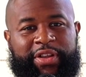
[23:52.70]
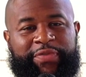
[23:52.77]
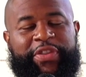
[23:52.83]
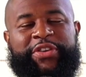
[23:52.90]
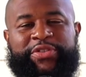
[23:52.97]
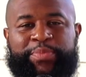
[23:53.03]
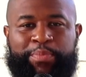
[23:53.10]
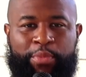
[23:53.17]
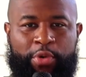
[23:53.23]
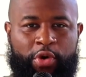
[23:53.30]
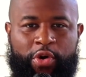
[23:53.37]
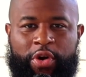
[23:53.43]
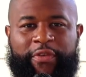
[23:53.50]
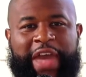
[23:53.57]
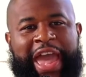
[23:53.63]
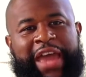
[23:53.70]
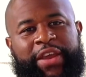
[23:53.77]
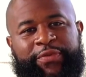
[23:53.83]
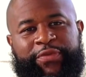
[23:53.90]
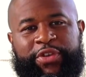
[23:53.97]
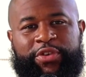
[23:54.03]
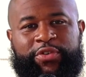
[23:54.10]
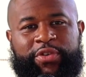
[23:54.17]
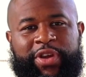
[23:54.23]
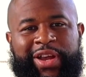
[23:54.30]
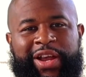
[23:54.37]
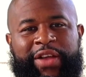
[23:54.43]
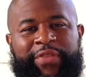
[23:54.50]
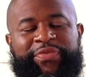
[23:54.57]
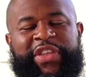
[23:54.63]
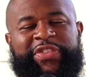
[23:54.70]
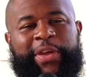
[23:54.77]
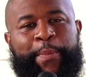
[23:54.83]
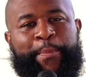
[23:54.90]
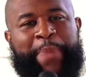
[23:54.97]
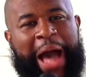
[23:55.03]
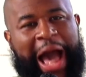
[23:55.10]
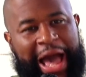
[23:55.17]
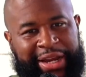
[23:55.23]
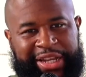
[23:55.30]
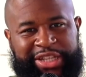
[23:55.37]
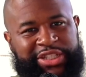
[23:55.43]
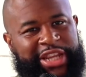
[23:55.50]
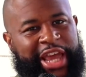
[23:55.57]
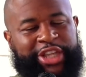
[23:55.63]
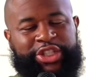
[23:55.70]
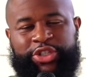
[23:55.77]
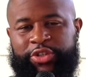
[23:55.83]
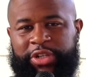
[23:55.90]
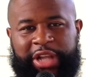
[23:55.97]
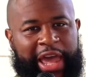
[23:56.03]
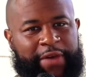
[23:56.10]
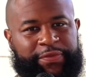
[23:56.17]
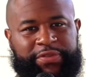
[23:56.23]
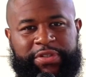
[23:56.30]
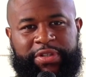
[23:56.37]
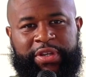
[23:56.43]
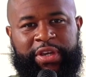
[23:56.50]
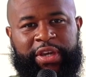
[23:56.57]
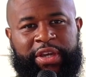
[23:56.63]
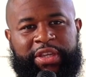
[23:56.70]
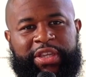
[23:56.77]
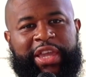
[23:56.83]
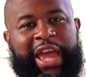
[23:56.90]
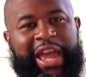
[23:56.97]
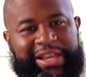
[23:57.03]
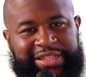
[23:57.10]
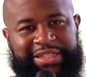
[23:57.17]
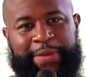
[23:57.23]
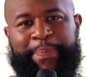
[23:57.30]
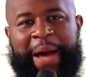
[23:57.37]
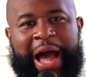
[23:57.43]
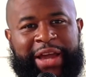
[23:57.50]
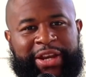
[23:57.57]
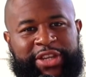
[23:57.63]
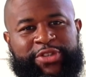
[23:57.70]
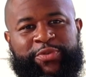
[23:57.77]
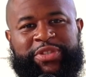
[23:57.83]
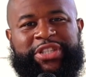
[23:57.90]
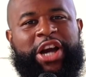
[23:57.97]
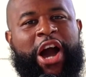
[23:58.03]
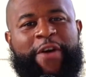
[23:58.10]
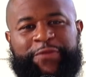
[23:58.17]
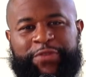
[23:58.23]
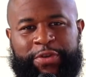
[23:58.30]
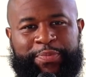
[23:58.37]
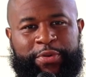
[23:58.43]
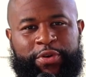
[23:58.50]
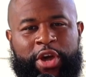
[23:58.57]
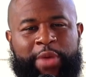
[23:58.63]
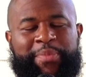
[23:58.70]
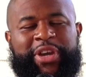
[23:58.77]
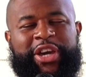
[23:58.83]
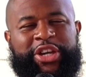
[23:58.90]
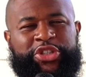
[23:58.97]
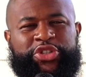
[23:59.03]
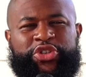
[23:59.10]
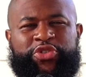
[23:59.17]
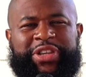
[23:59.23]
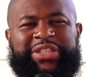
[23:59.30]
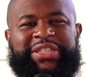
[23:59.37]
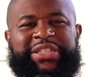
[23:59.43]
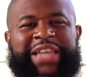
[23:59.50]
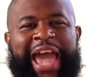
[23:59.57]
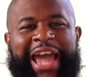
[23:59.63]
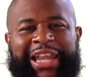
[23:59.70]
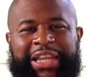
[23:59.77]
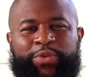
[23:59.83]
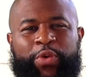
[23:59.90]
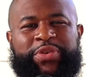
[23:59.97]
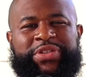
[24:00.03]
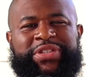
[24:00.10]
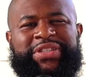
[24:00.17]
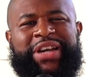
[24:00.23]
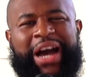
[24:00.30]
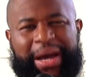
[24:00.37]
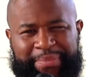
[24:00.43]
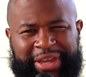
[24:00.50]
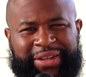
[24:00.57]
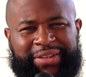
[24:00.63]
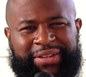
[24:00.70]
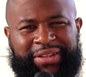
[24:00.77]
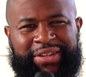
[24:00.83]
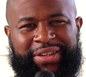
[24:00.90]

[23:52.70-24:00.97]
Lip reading: There's more ahead of you than the bondage that you left. Yes, the bondage was comfortable because you knew exactly was coming.